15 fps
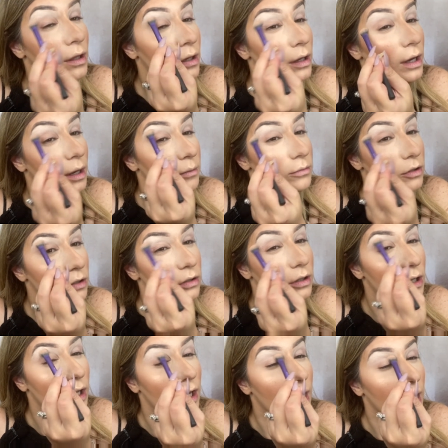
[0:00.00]
I'm just
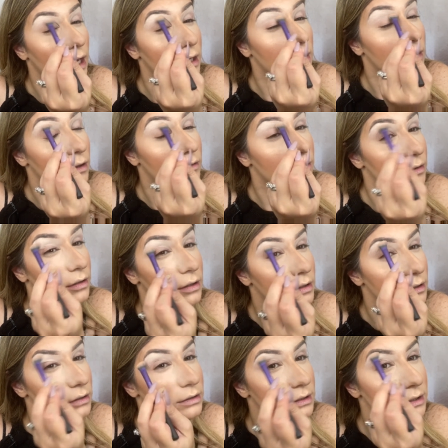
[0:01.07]
gonna kind of
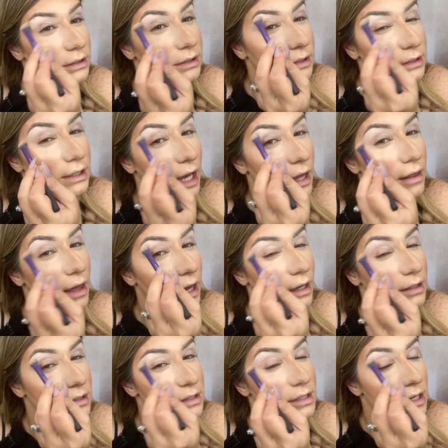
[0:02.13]
set that
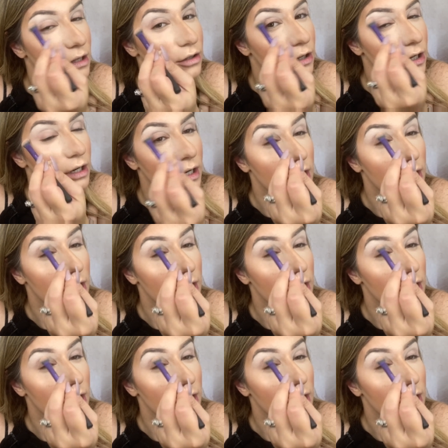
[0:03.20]
concealer.